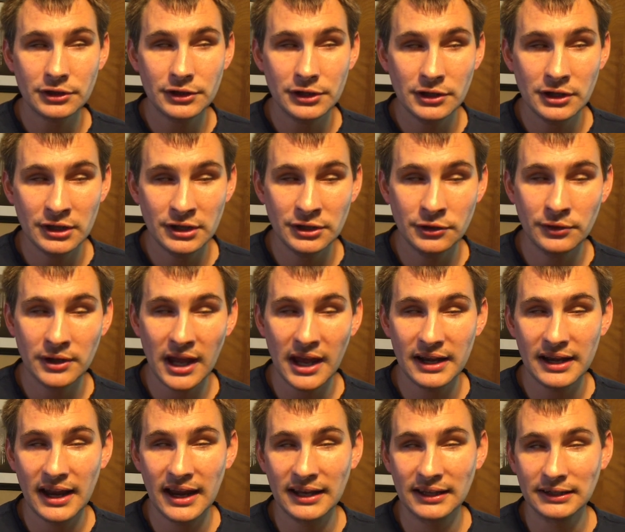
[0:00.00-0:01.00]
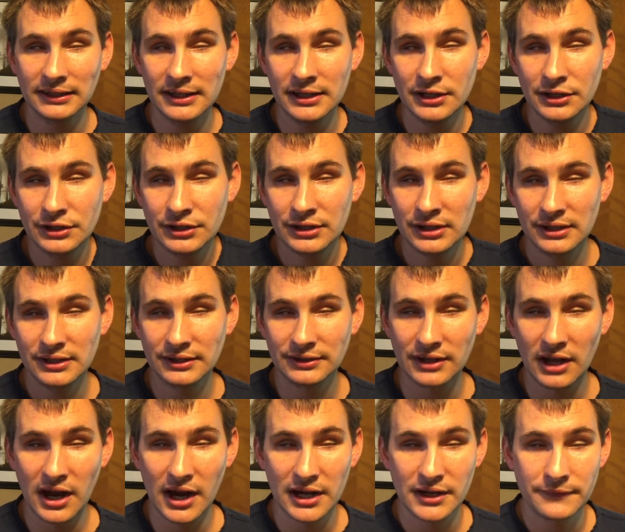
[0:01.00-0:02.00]
you, you get a leash
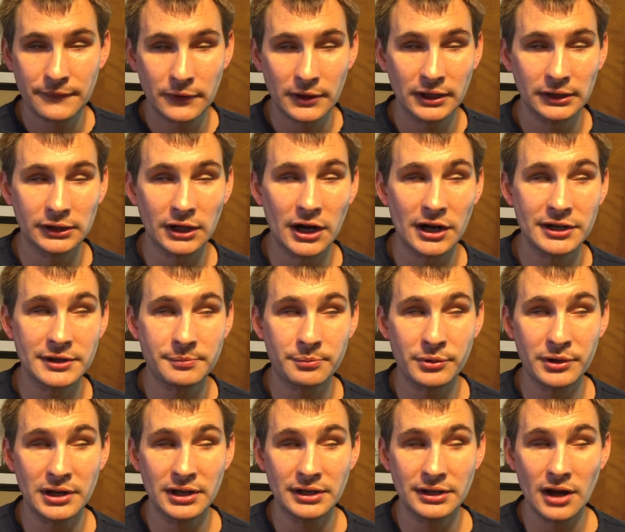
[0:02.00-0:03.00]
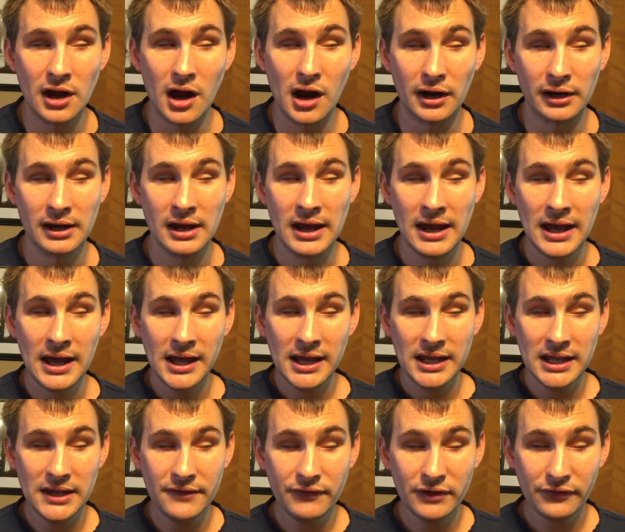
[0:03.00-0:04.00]
designed for a large breed dog.
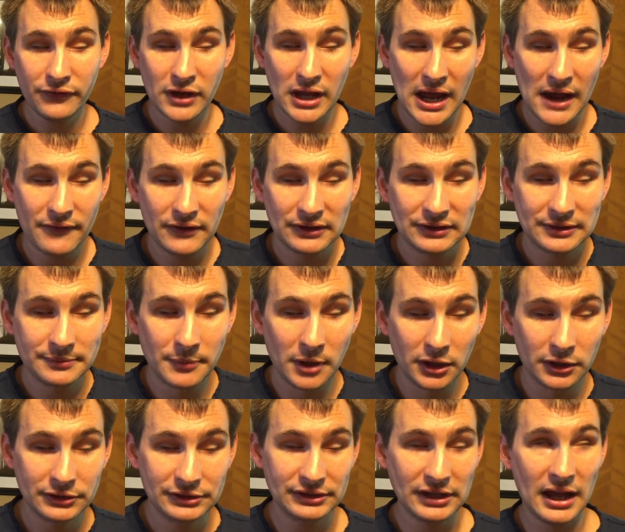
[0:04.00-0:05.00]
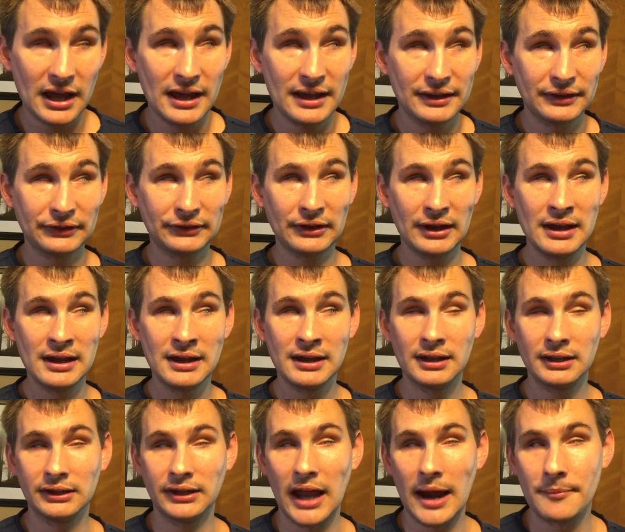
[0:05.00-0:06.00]
Even if you have a smaller sized
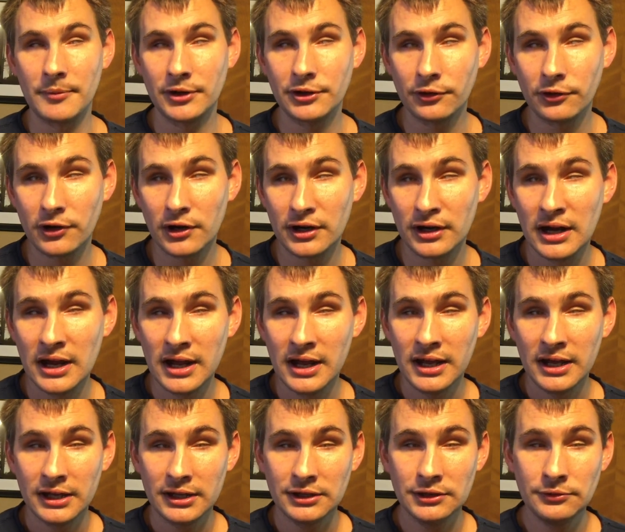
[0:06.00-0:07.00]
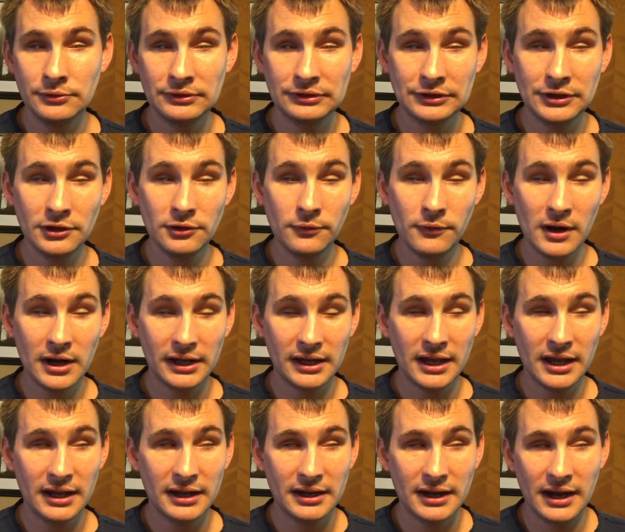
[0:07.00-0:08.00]
Labrador, you still want to
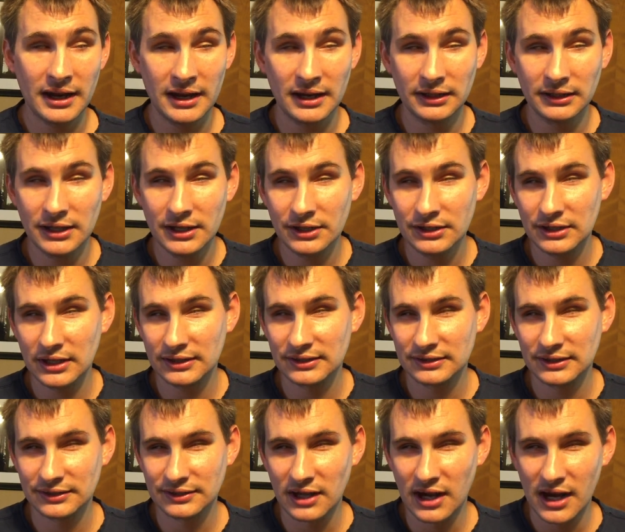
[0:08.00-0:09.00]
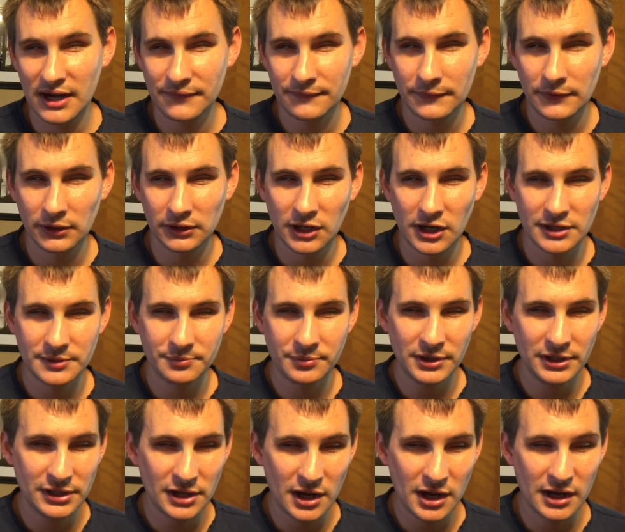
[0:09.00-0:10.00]
get a leash that's designed for a large
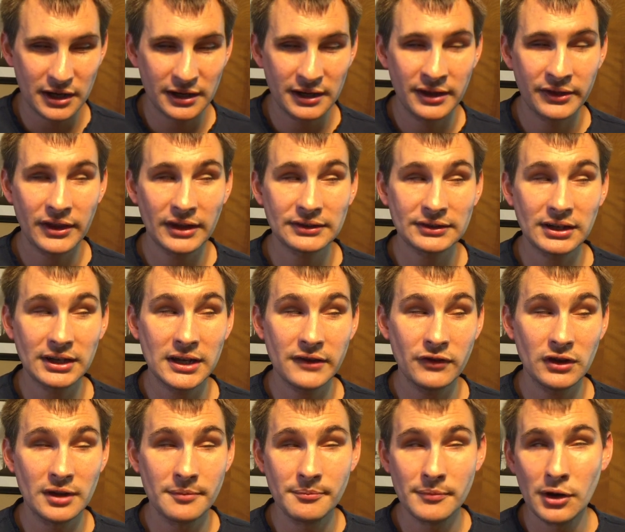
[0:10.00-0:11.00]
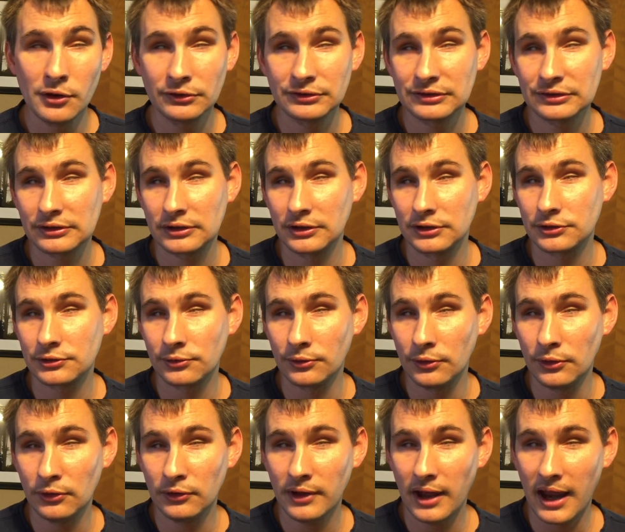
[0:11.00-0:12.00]
breed dog. That's going to give you the most
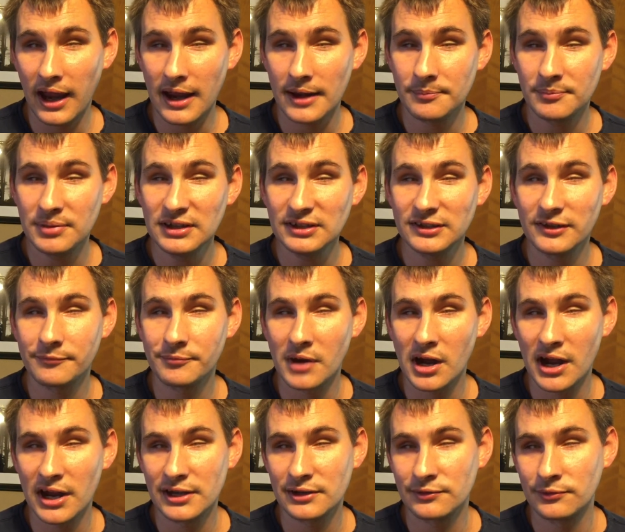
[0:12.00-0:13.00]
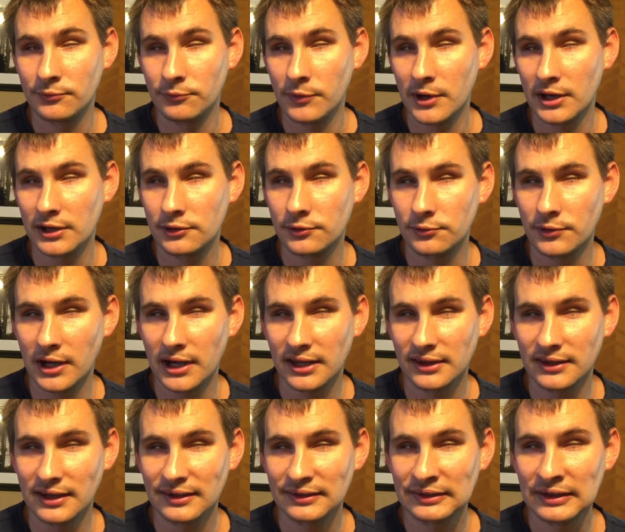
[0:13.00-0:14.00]
control and peace of mind when creating
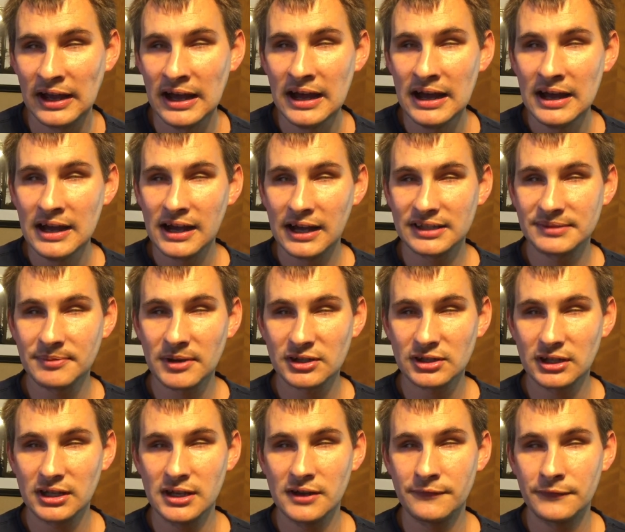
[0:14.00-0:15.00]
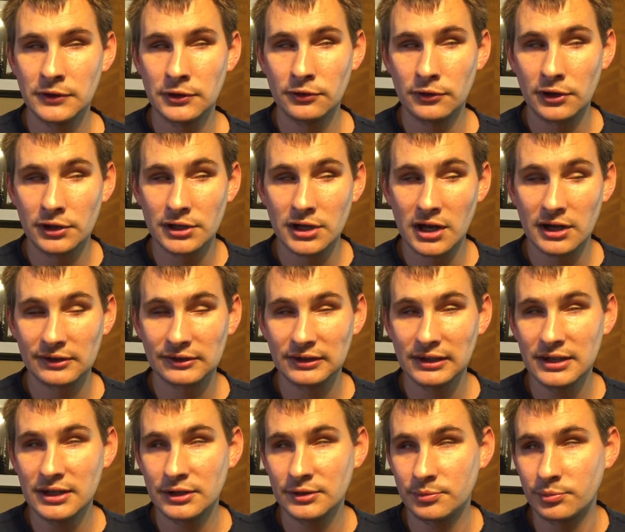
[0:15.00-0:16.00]
this. Especially if your dog's
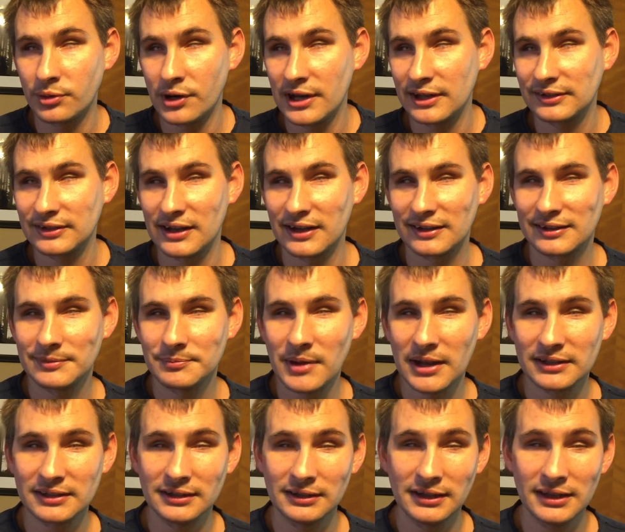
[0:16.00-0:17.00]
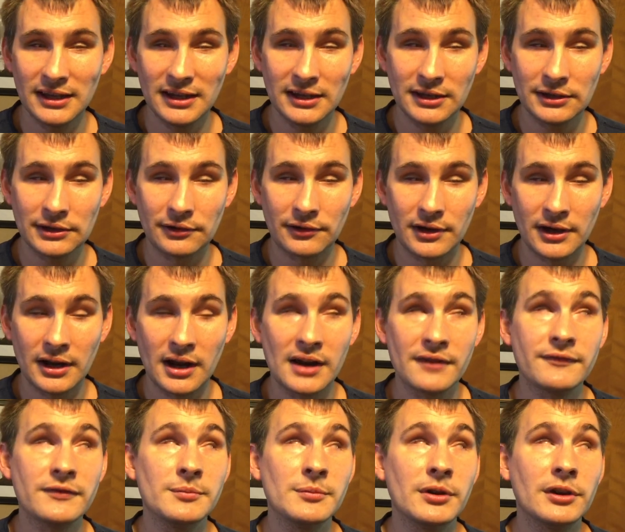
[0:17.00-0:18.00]
leash breaks unexpectedly, you're in an
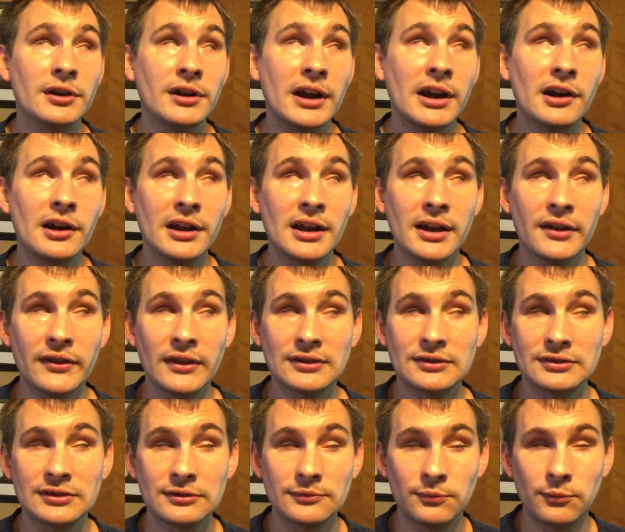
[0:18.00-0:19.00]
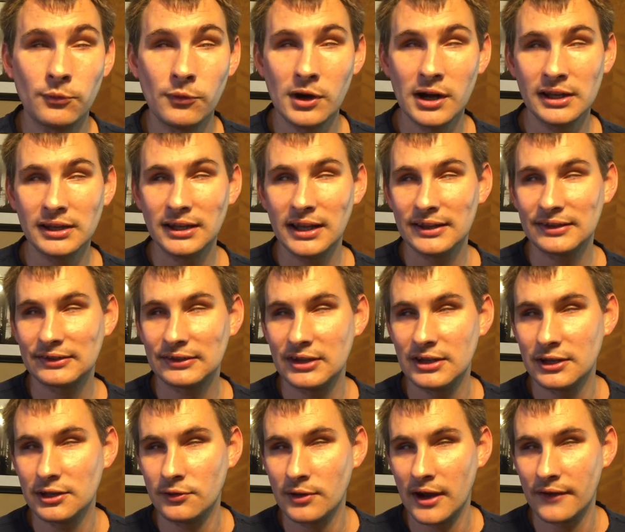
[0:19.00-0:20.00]
unfamiliar area, that's just one less
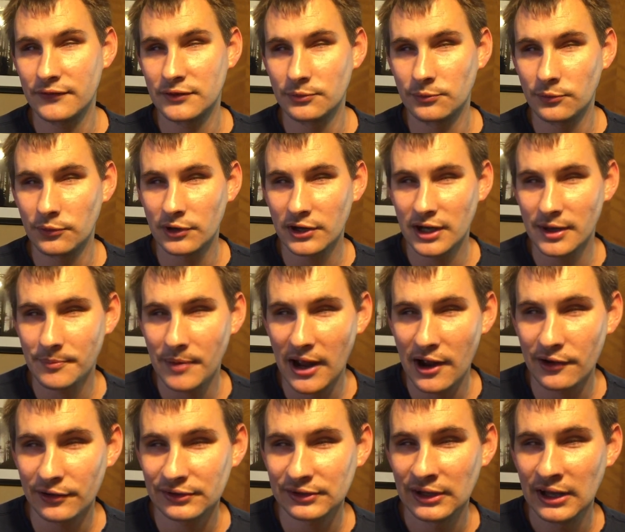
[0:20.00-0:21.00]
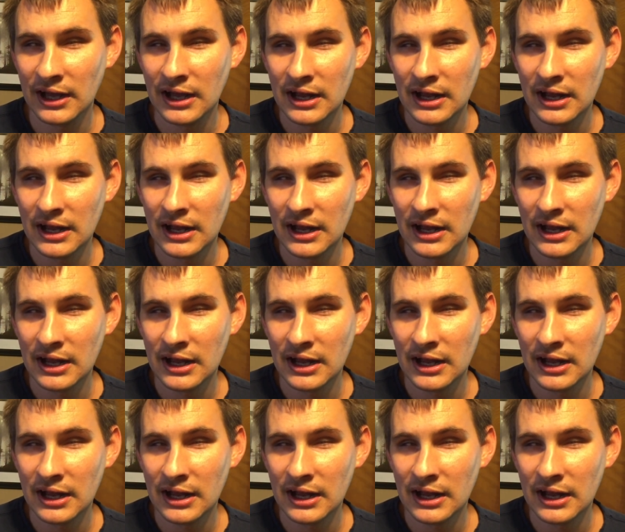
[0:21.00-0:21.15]
thing you have to worry about.